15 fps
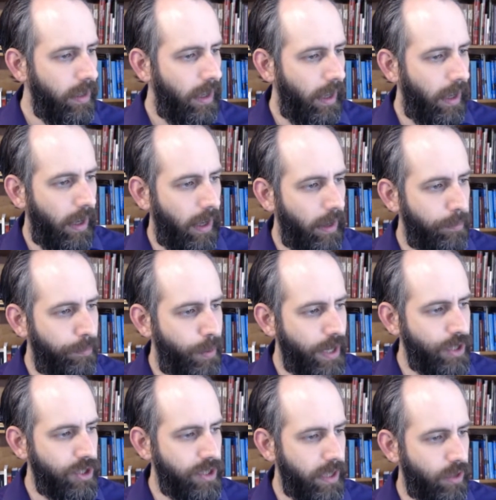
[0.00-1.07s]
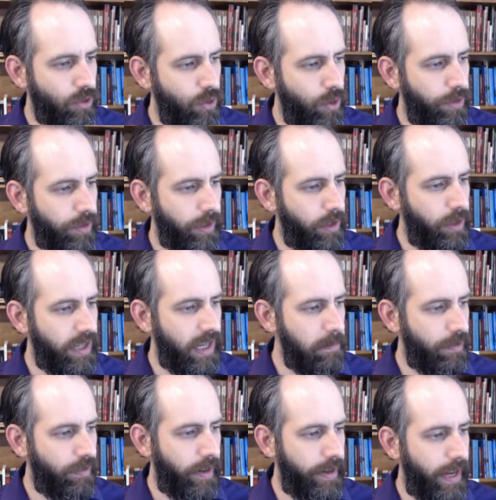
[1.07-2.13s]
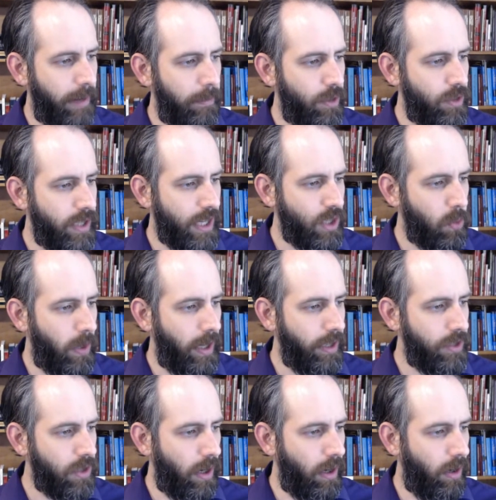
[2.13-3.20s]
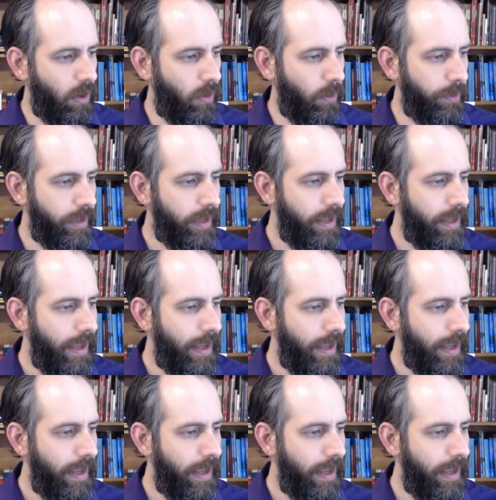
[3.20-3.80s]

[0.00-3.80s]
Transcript: prejudicing the truth in the good name of our neighbors as well as our own.